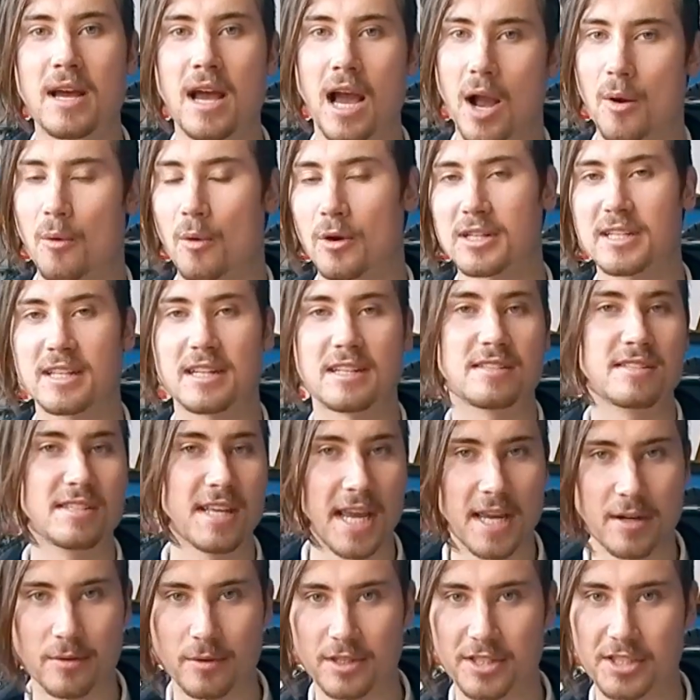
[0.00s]
I worked at a
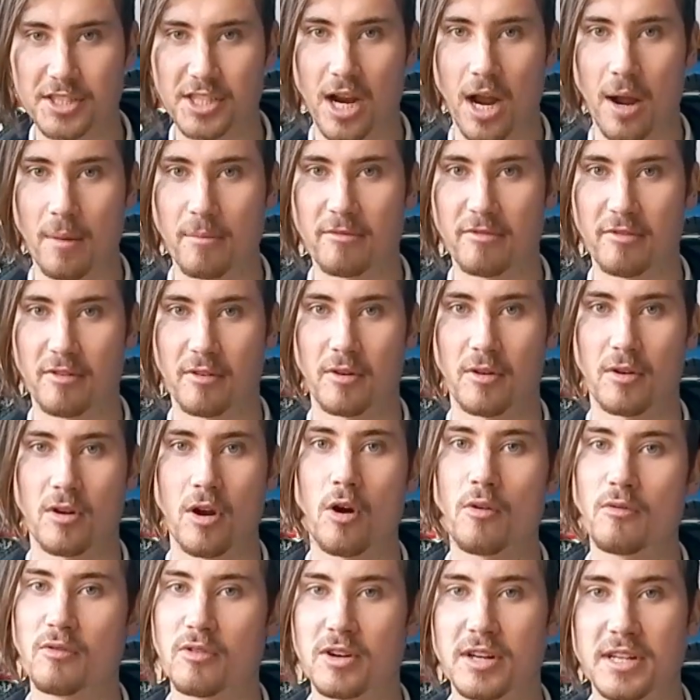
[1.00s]
sandwich shop for
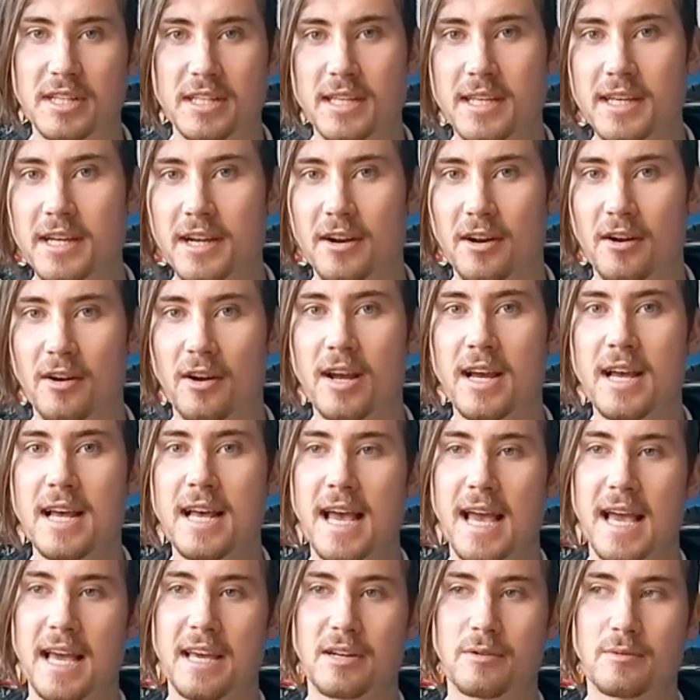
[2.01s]
over a year,
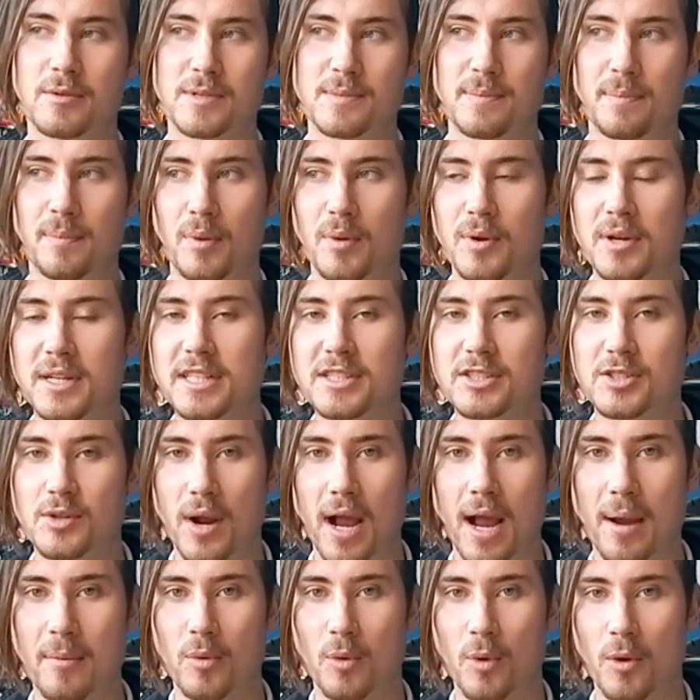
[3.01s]
and it was pretty
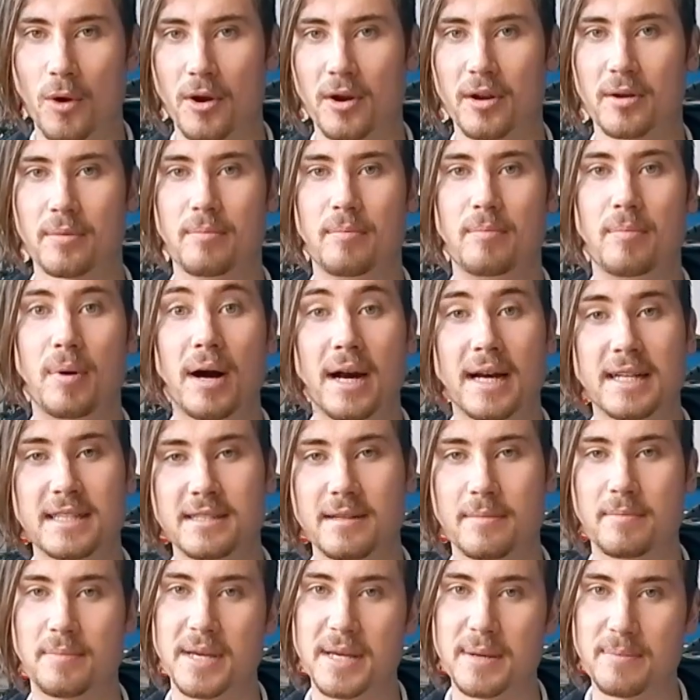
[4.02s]
drab work,
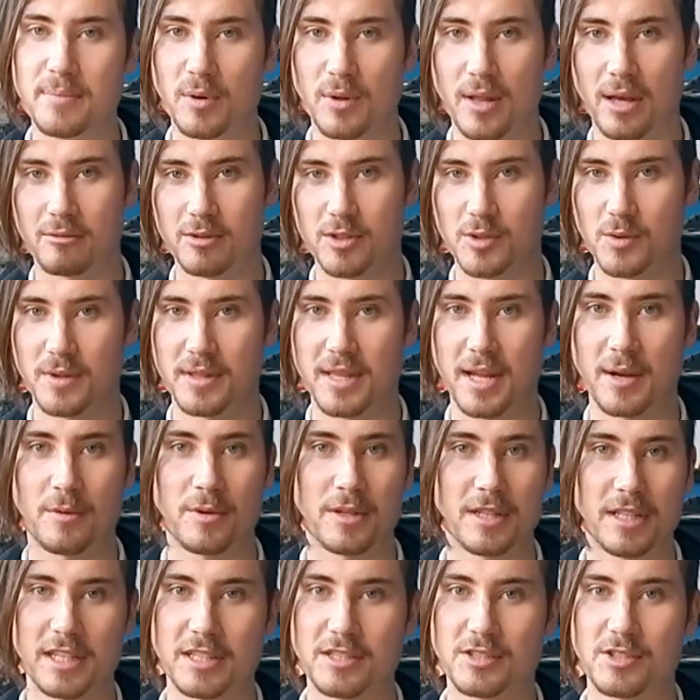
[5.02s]
but the people I was with I
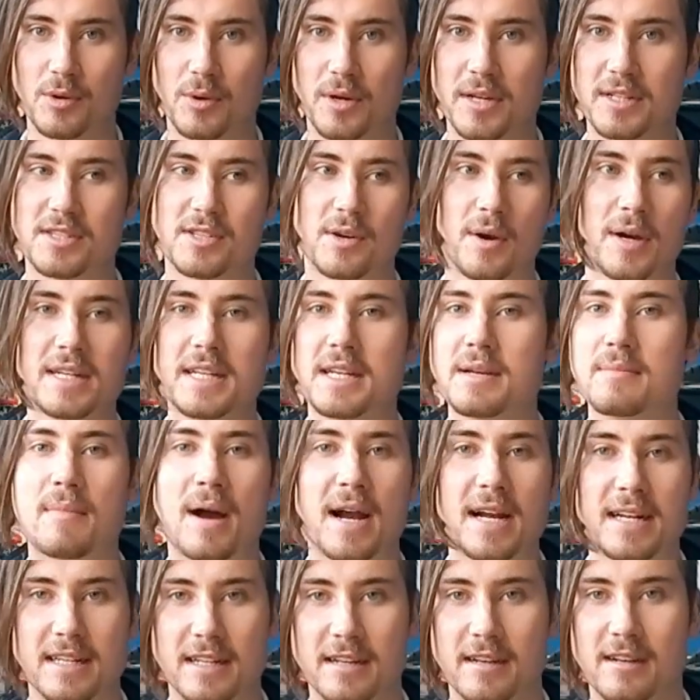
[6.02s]
really enjoyed, so I didn't
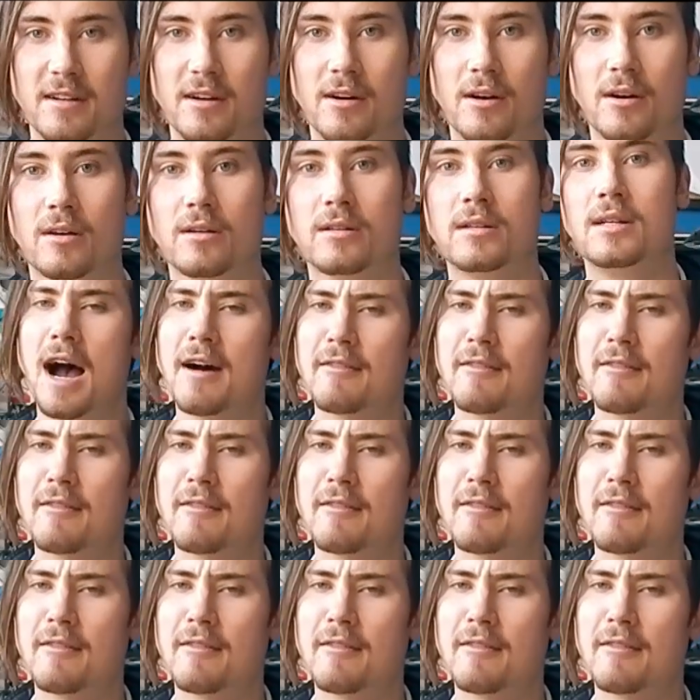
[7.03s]
mind it at all.